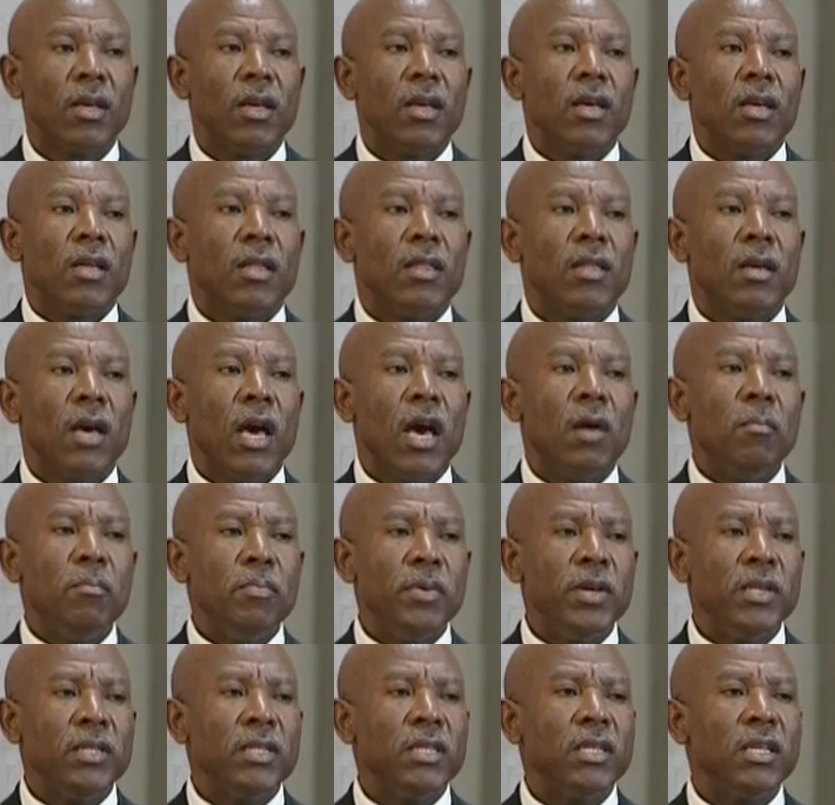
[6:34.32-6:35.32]
The
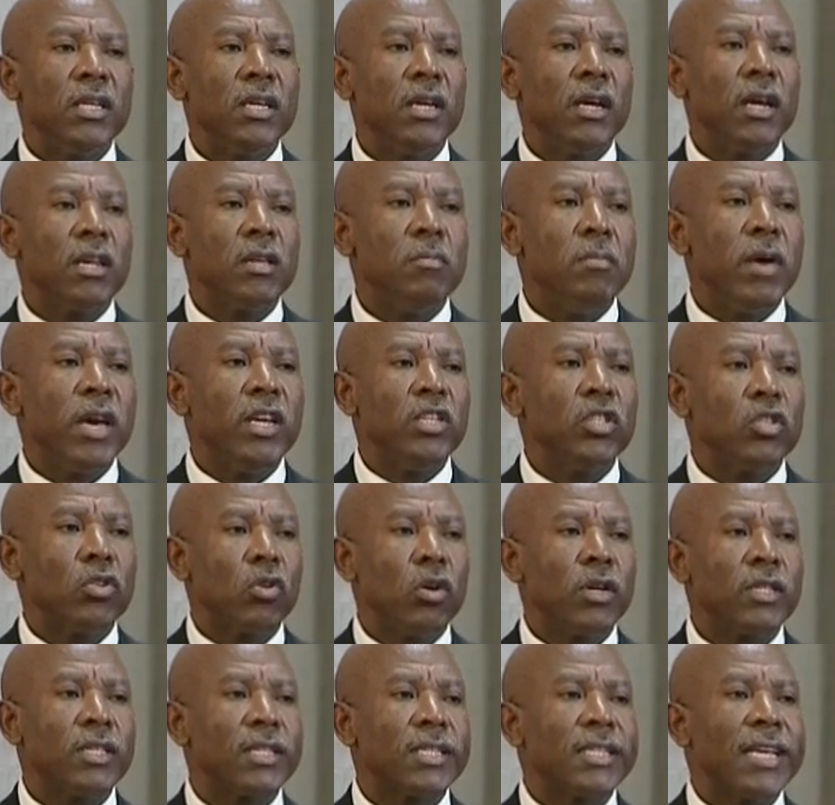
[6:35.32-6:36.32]
MPC remains
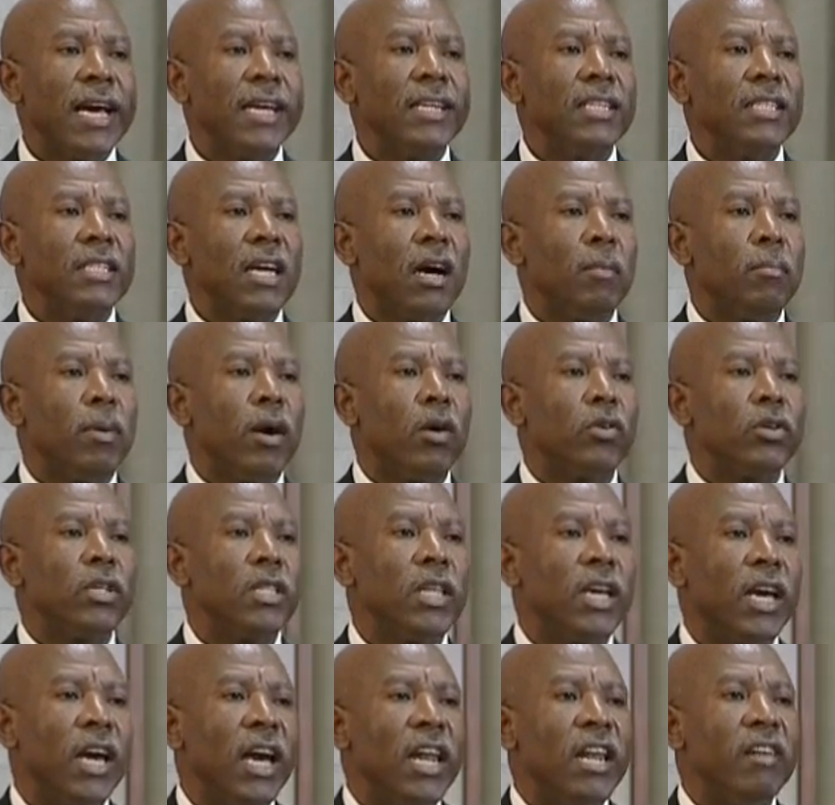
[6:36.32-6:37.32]
concerned about
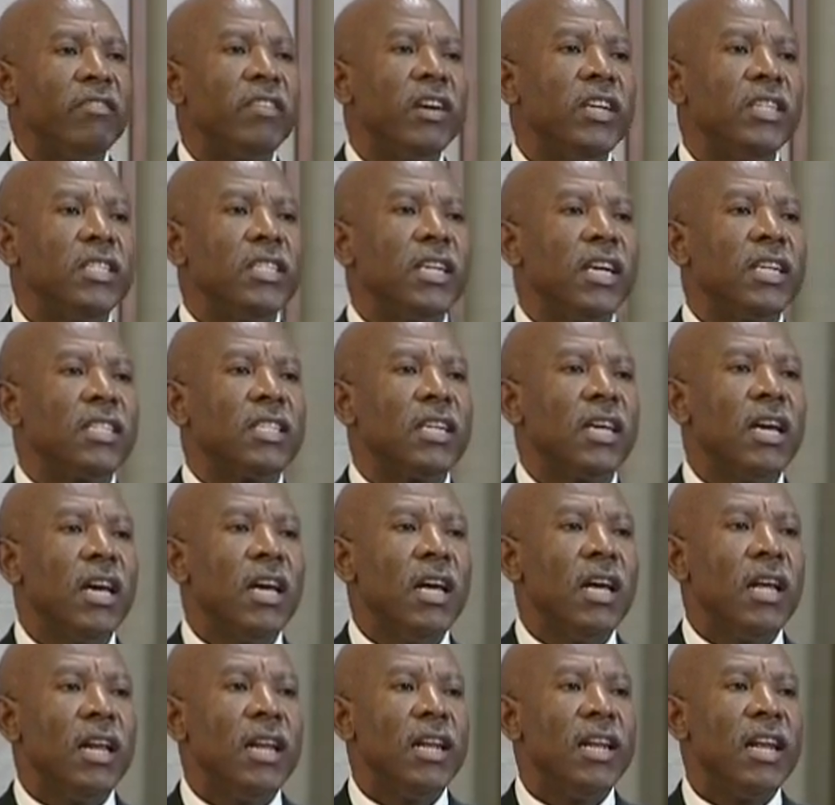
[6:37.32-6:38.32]
the elevated
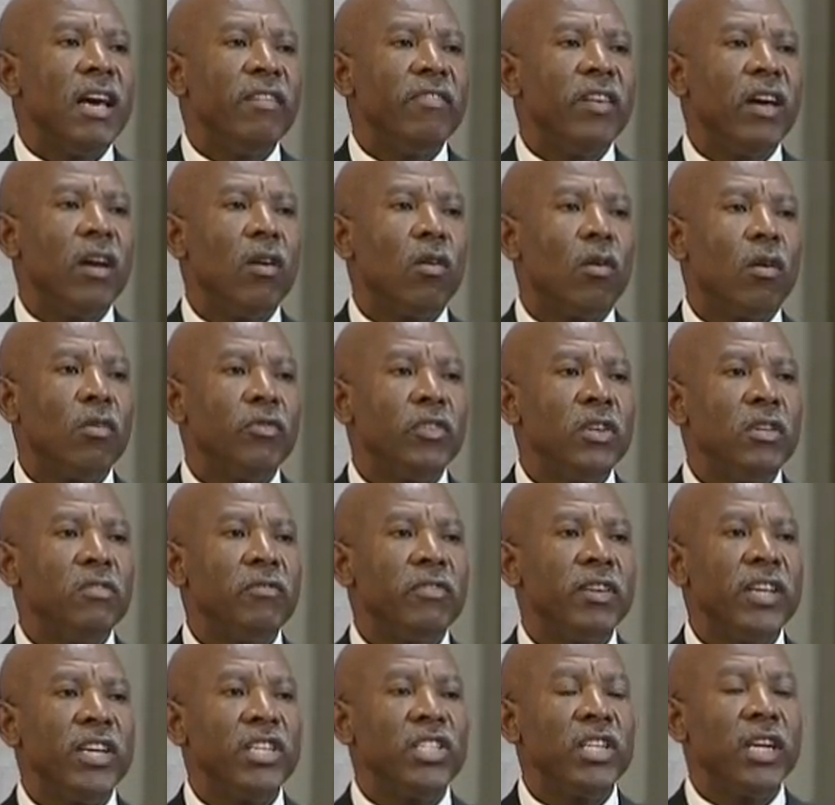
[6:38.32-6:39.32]
level of
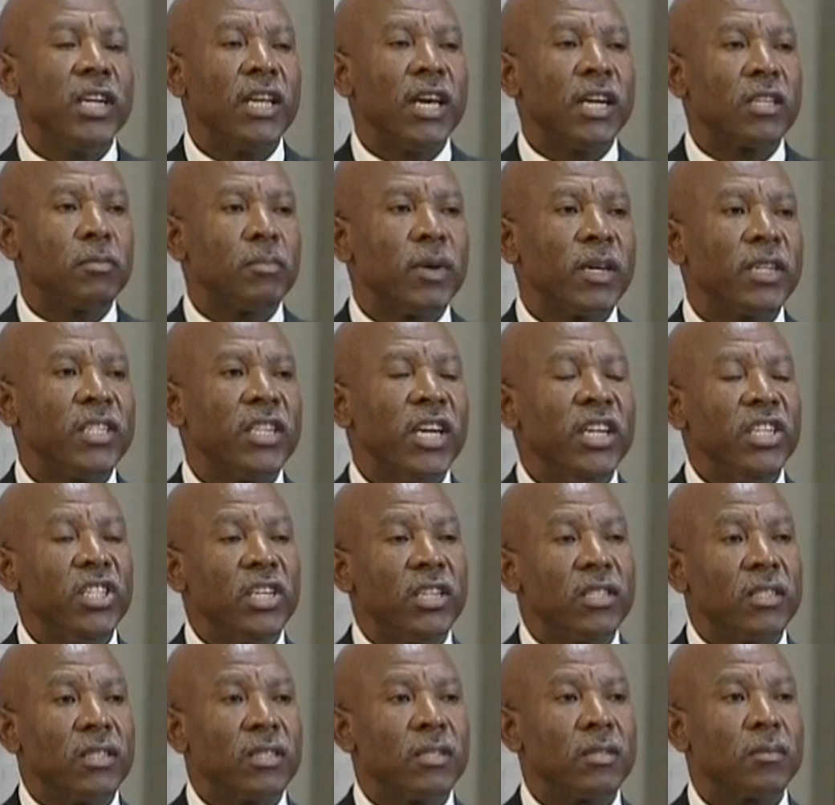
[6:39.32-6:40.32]
inflation
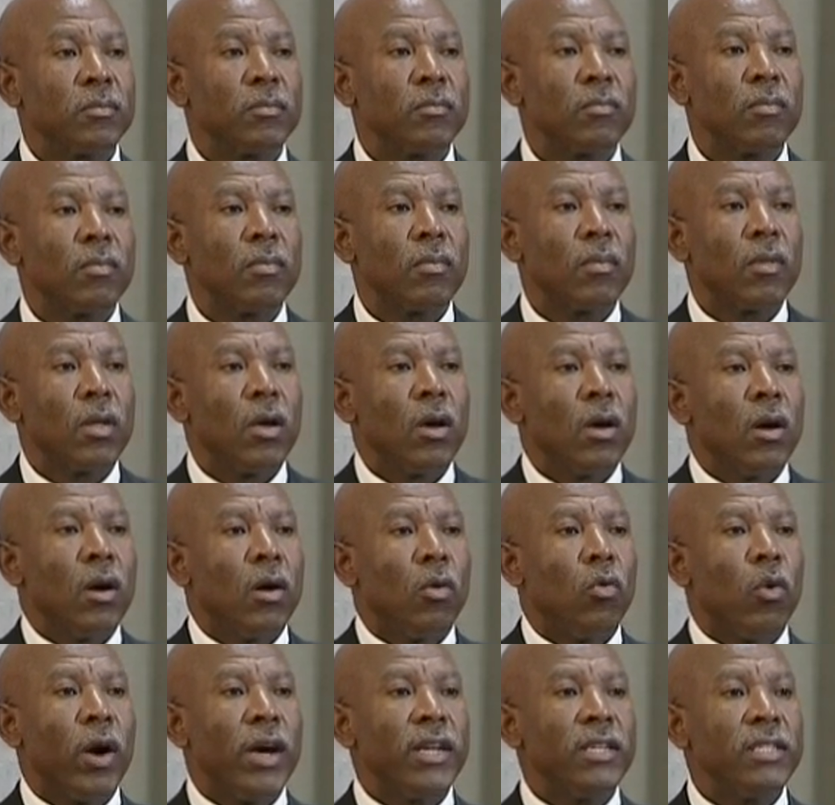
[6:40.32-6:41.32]
expectations.
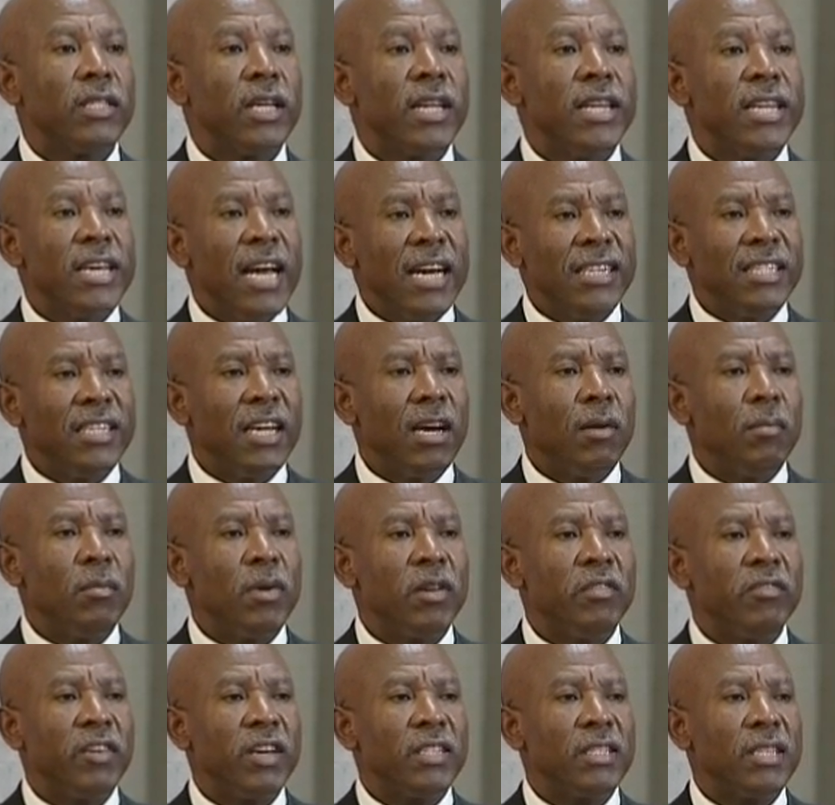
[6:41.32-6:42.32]
While the near-term
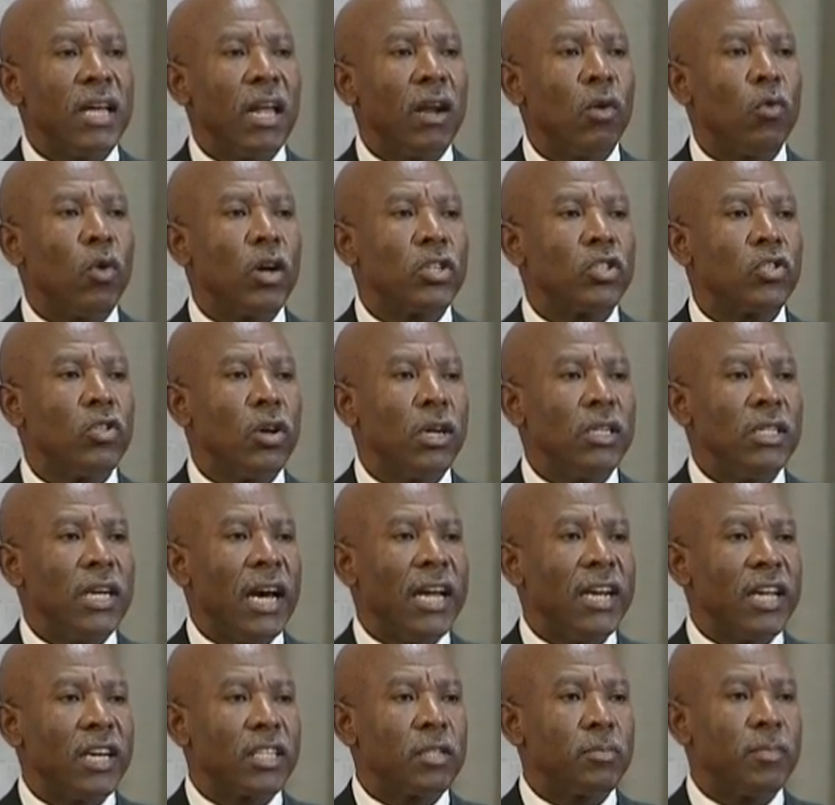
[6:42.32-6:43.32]
reversal was not
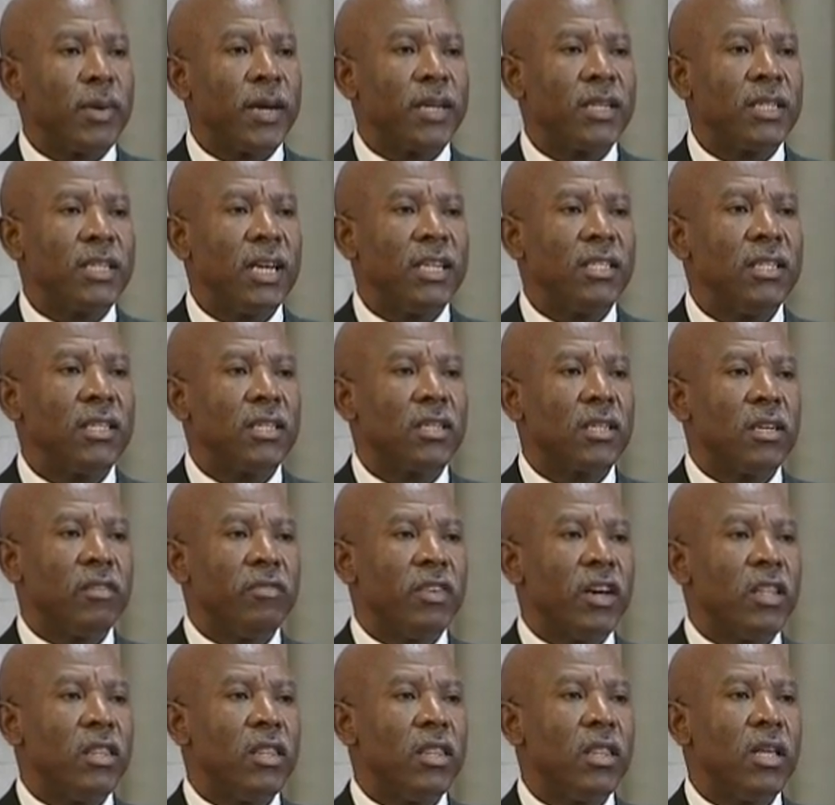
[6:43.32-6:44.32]
unexpected,
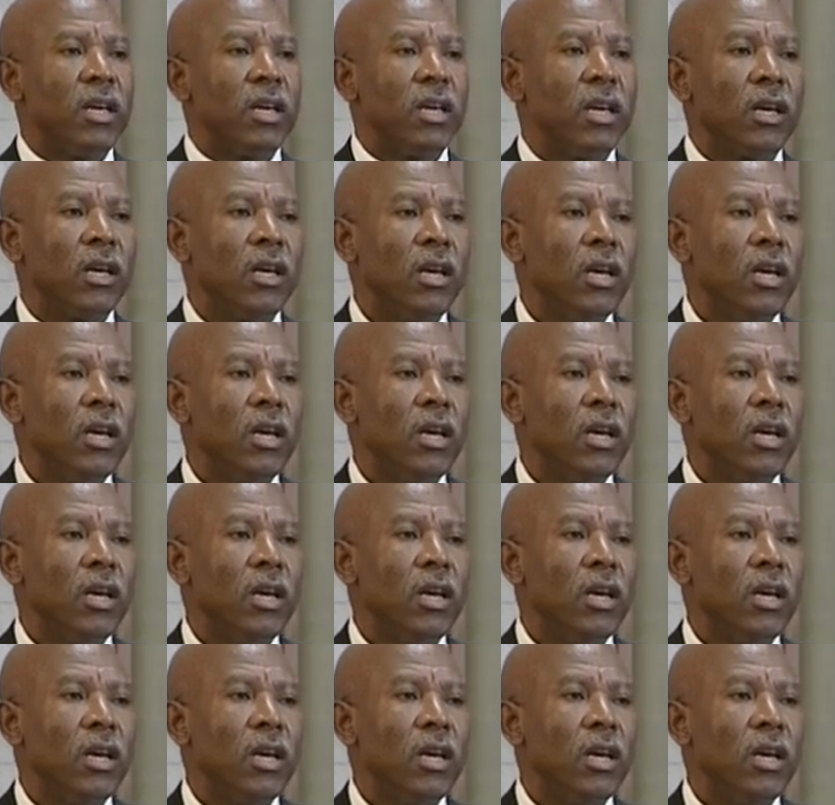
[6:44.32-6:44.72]
given the